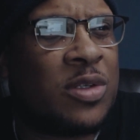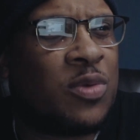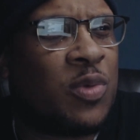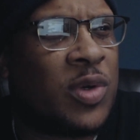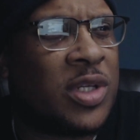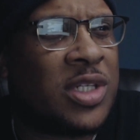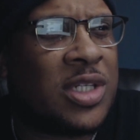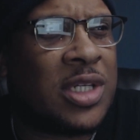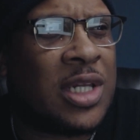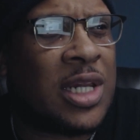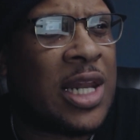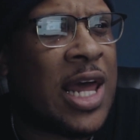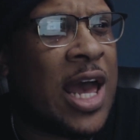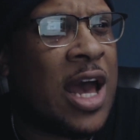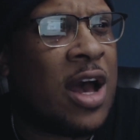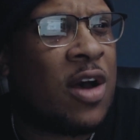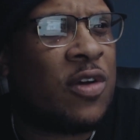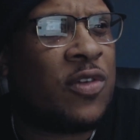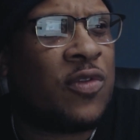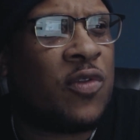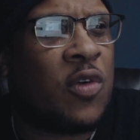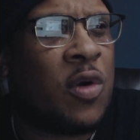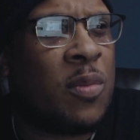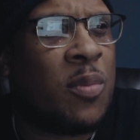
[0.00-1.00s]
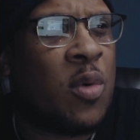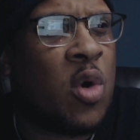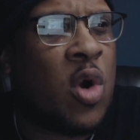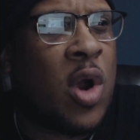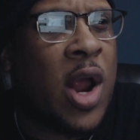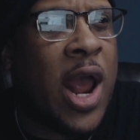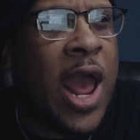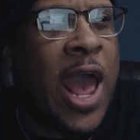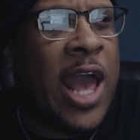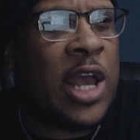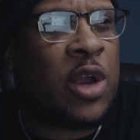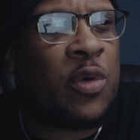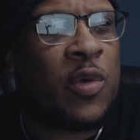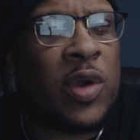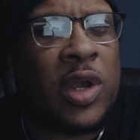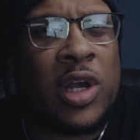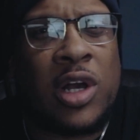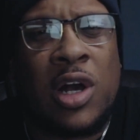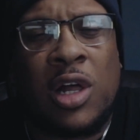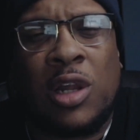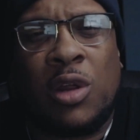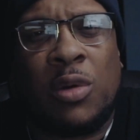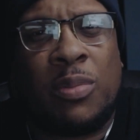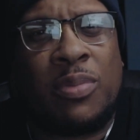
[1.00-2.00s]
which allows for more accurate color